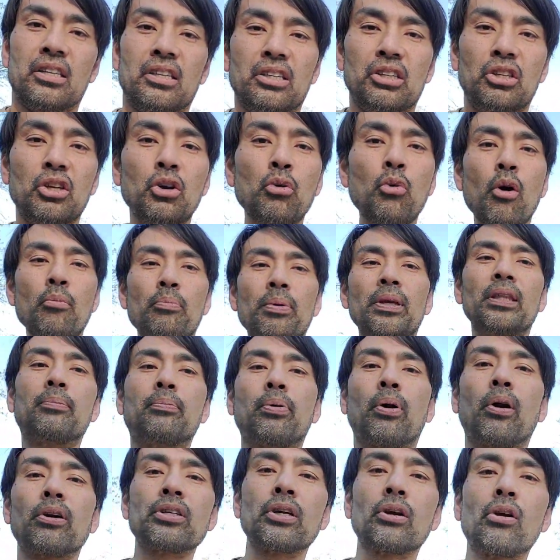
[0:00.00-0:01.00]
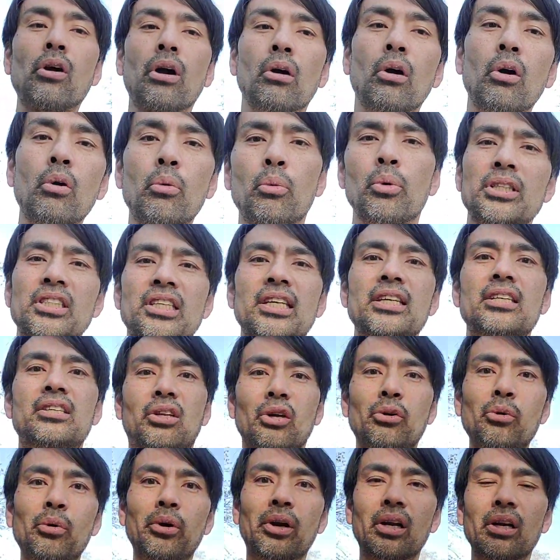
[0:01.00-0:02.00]
You won't be the person going, oh, what's he
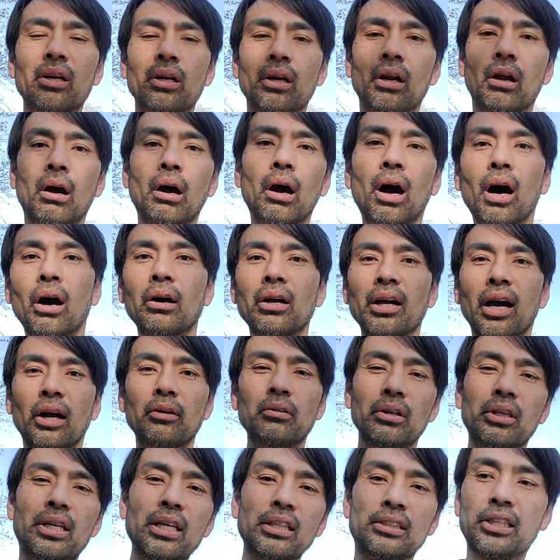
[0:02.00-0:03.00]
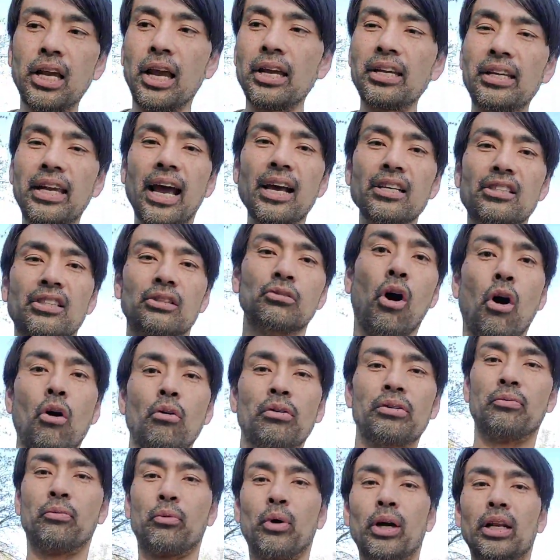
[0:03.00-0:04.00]
doing? Oh, he's saying yes, no,
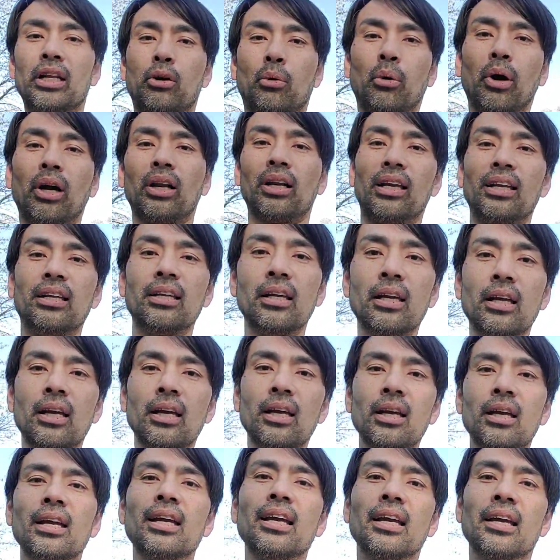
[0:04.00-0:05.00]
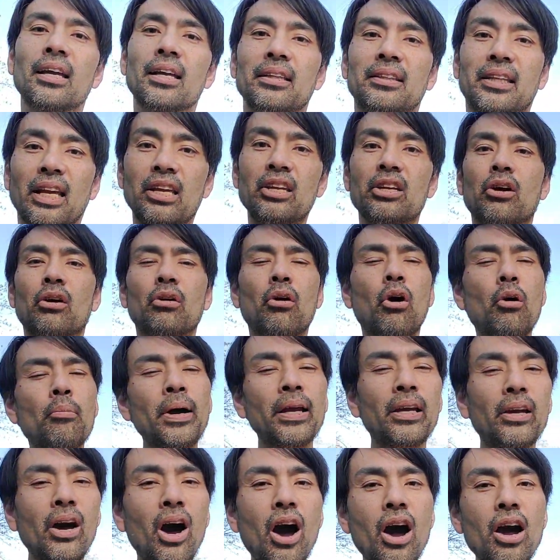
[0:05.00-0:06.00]
really quickly. Then you go, oh
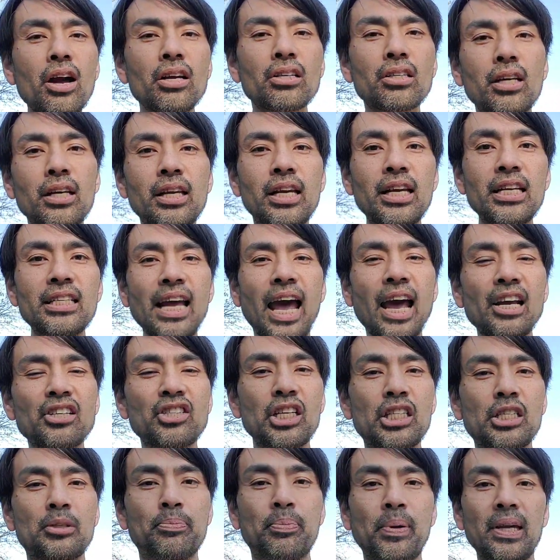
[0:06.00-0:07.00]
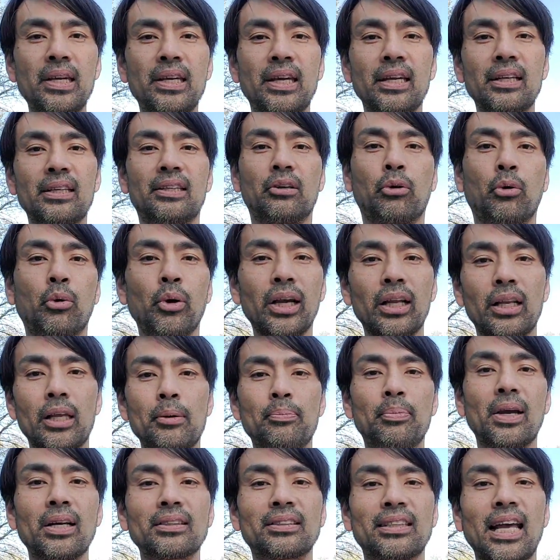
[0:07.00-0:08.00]
my gosh, he's actually speaking quickly
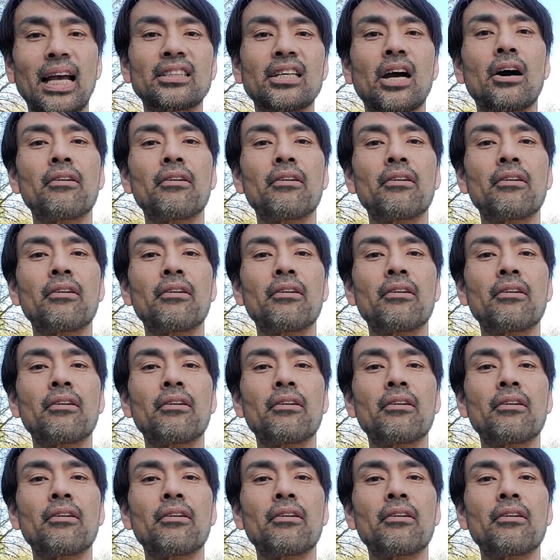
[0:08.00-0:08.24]
because that's